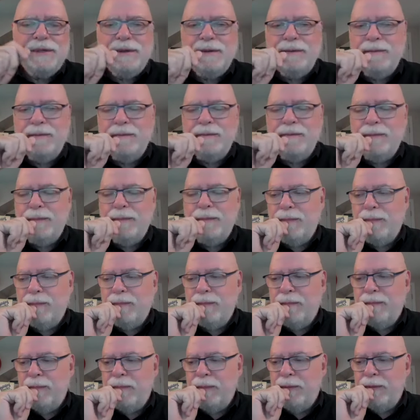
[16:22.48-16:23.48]

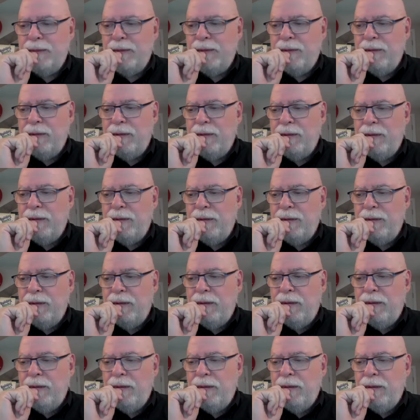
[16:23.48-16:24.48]

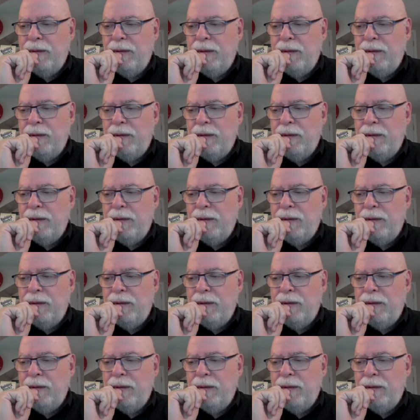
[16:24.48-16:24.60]
No one is speaking in this clip.